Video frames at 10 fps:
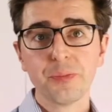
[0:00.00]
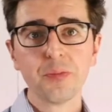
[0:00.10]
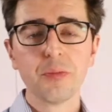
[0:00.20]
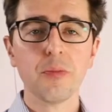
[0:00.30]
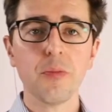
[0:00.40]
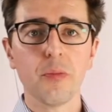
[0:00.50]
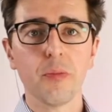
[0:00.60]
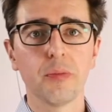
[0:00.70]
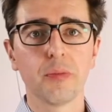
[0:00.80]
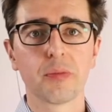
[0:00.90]

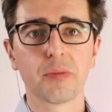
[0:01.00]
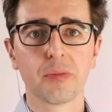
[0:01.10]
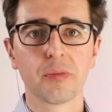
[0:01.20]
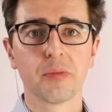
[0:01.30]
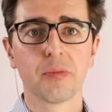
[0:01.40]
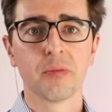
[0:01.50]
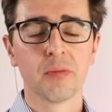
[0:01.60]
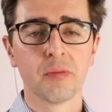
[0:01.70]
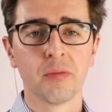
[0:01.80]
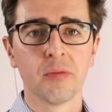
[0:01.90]

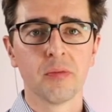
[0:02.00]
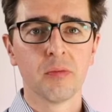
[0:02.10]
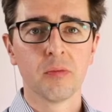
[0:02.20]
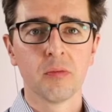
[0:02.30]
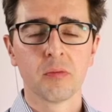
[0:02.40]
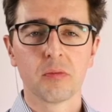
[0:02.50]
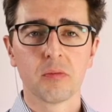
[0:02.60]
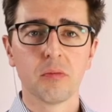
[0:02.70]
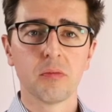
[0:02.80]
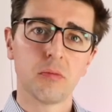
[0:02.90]

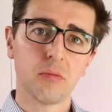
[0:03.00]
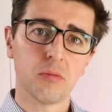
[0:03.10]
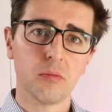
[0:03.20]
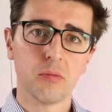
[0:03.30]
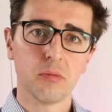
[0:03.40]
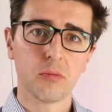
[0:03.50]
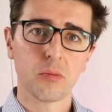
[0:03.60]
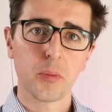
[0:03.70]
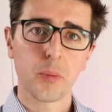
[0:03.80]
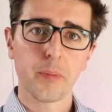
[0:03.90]

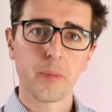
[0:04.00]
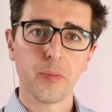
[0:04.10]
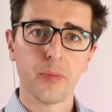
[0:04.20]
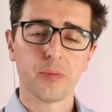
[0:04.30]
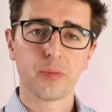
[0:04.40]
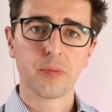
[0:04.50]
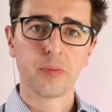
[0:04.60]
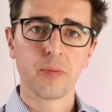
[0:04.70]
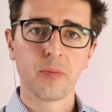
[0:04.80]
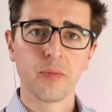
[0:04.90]

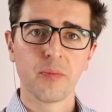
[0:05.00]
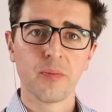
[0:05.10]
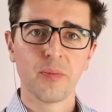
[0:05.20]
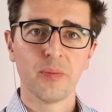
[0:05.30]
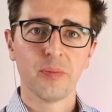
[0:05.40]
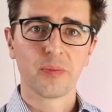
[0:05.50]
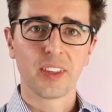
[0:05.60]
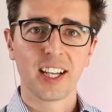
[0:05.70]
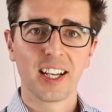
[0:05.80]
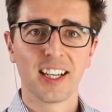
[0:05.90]

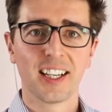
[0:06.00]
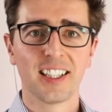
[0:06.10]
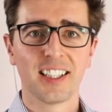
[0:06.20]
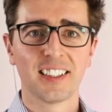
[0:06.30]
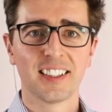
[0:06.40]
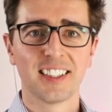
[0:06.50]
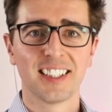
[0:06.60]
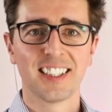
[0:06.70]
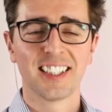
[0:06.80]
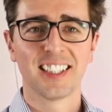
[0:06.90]

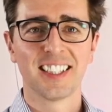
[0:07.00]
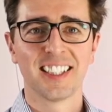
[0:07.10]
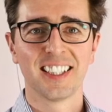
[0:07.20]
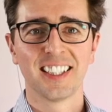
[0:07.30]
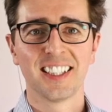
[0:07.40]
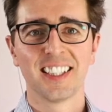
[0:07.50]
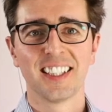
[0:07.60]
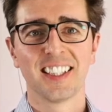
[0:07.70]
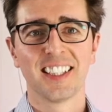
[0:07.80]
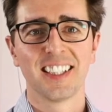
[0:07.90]
(silent)